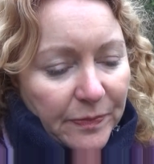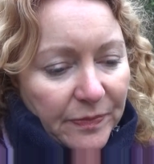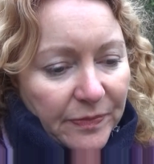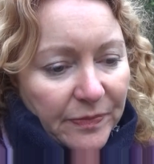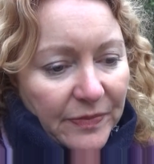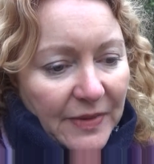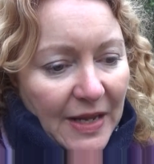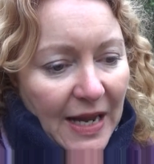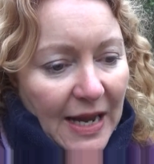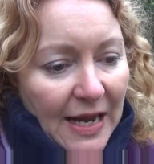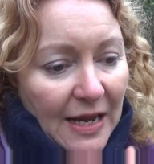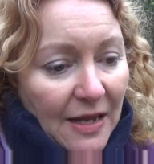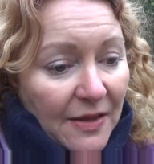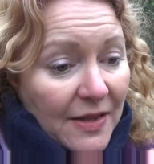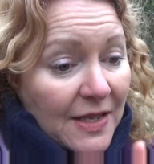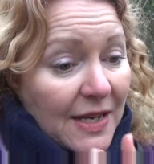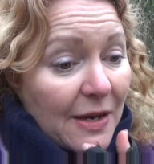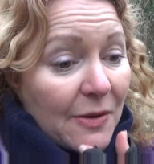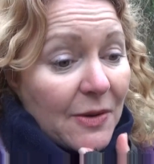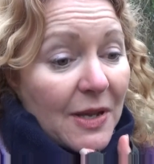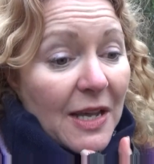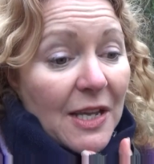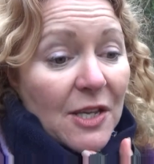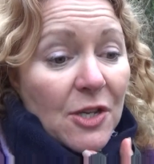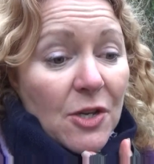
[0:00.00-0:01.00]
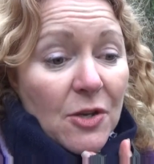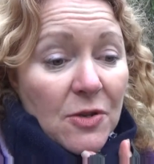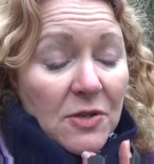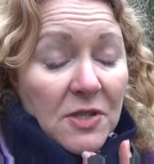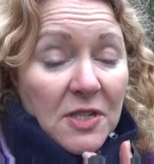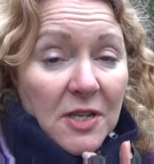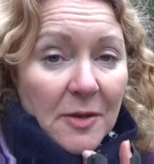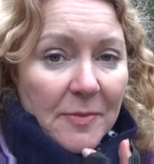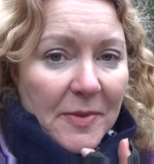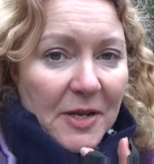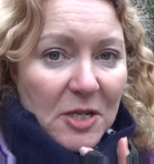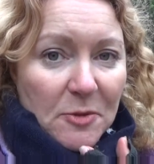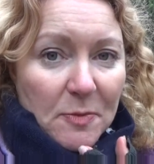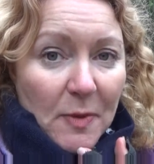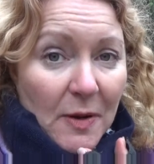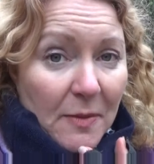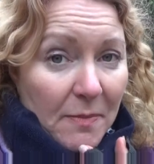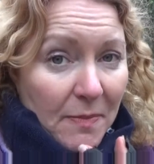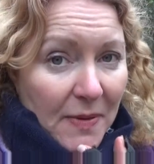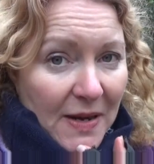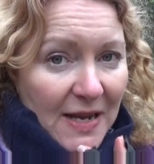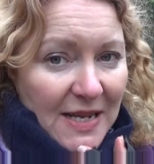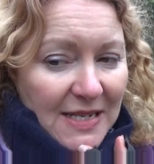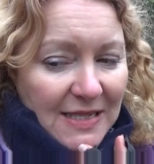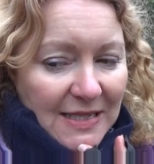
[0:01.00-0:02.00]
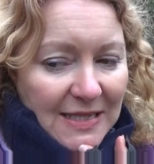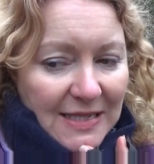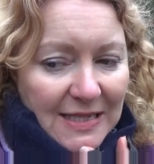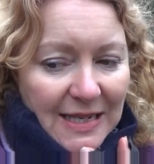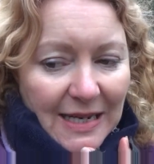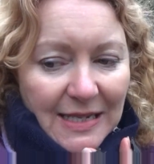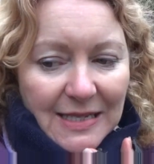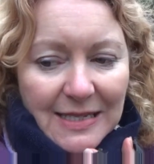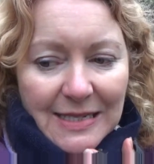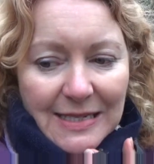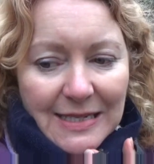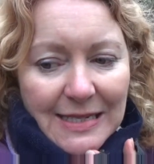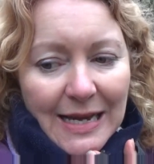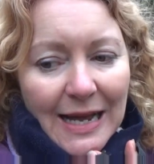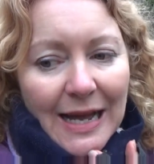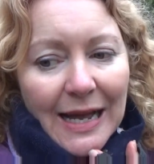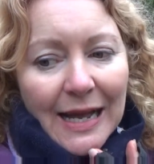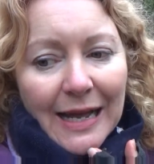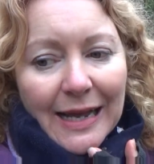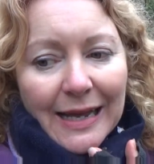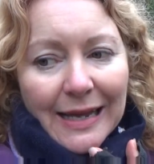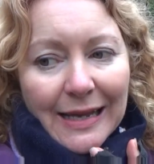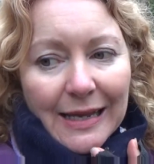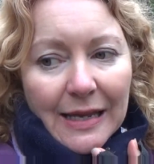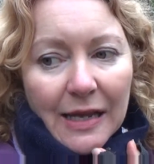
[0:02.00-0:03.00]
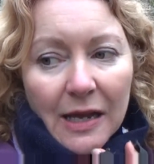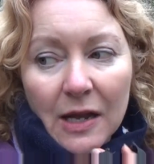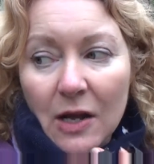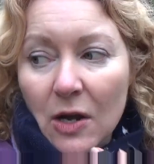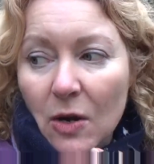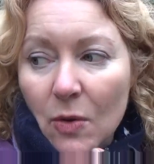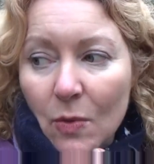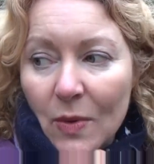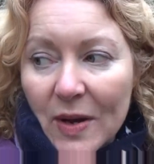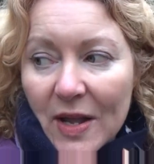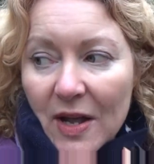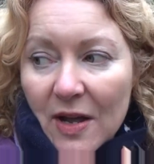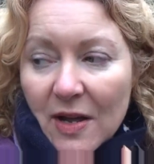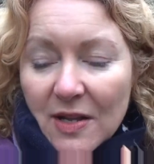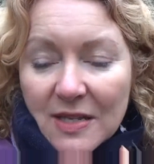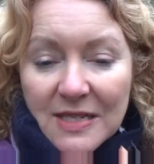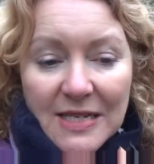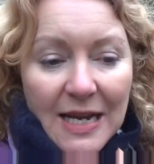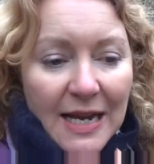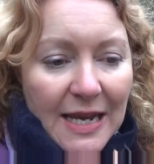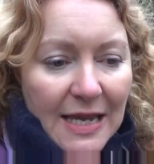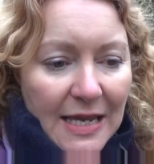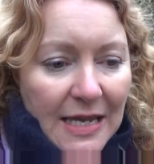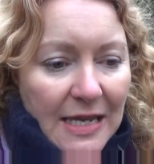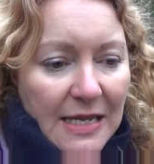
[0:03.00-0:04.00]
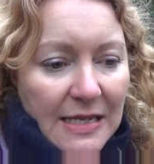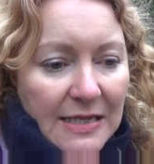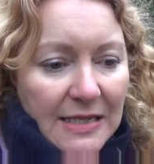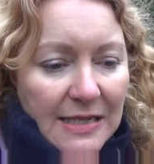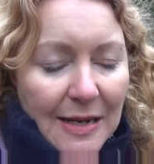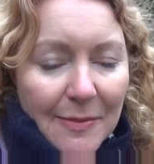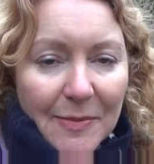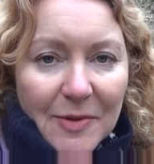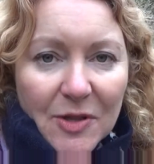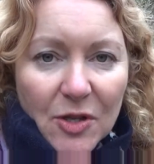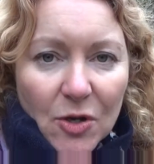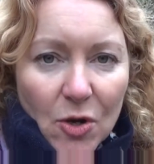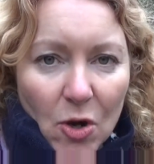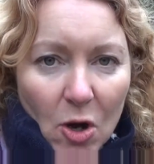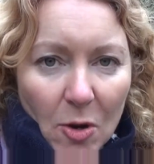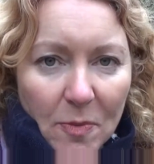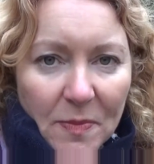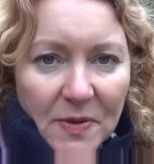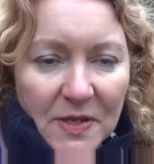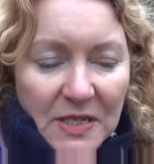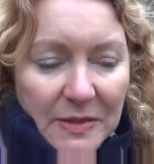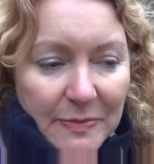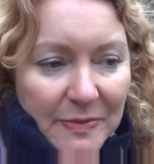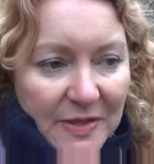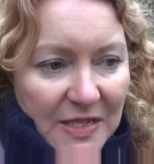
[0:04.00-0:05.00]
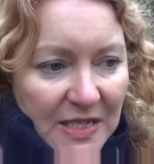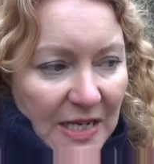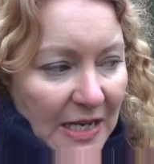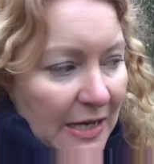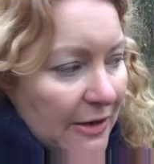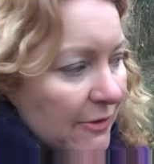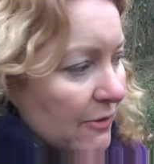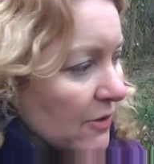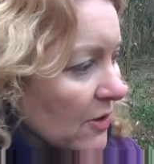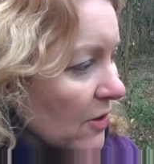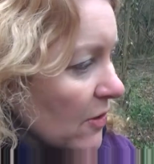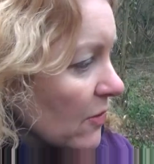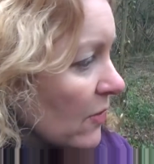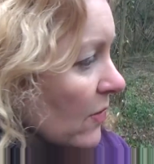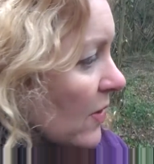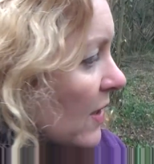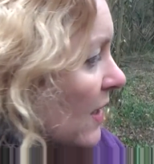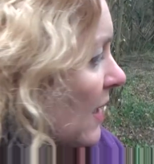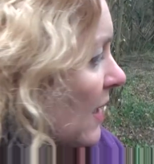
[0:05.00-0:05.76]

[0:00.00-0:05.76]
Now they don't get used so much, but I'm pleased to say today we are taking some of the coppice material